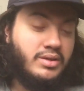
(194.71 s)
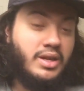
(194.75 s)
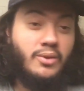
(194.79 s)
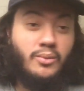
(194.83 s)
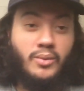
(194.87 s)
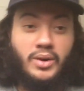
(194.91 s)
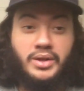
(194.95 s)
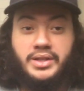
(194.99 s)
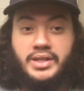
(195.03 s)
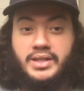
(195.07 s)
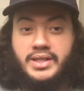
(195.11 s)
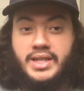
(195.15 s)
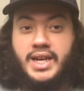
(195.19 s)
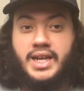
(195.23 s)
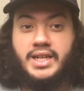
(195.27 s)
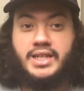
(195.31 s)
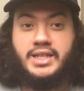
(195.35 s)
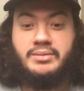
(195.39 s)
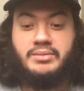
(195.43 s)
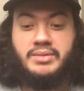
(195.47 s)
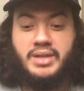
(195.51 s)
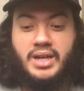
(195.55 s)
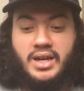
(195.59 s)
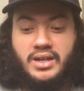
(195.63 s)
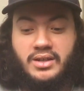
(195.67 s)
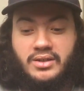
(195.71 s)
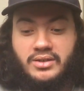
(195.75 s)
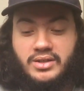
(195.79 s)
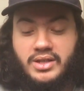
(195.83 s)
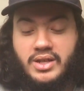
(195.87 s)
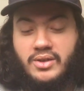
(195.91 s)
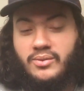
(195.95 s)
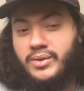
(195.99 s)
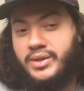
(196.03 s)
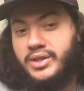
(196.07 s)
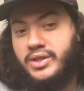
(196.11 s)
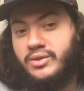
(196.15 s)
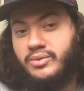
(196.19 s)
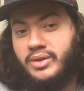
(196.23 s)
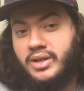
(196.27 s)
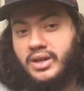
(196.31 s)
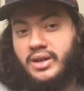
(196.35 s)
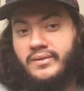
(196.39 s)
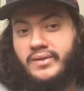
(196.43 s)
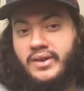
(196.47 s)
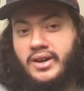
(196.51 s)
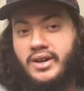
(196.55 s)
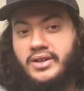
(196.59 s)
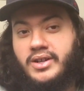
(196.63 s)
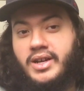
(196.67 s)
They won the tag team titles. They won the Ring
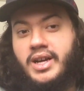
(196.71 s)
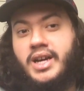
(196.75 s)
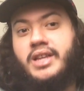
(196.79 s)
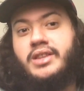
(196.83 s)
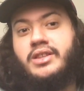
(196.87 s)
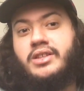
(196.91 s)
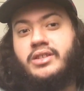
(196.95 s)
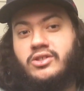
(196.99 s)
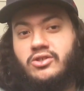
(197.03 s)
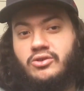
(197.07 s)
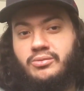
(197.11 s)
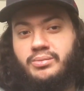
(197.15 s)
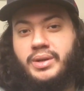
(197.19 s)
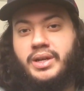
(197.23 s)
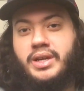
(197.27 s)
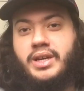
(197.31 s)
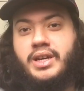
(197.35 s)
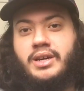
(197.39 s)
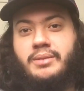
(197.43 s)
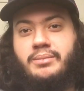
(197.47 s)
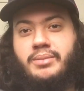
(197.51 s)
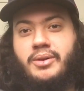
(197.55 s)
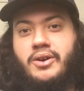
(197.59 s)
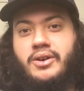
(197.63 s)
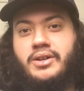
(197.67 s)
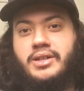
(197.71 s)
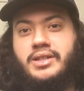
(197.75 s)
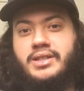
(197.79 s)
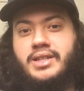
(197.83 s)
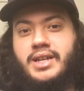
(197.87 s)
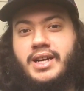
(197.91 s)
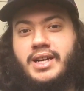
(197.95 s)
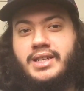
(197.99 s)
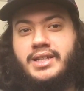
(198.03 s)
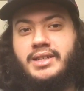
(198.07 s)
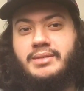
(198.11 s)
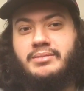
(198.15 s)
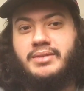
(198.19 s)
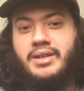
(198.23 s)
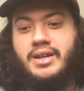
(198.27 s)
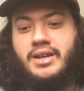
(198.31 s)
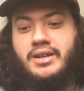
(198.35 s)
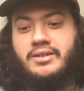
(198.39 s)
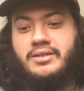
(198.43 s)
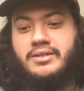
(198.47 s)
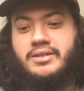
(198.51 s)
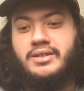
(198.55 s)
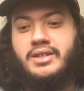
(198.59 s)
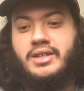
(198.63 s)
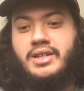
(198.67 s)
of Honor and the Super Kick Party tag team
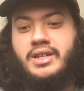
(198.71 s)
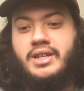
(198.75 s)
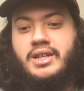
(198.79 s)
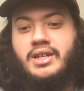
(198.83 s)
titles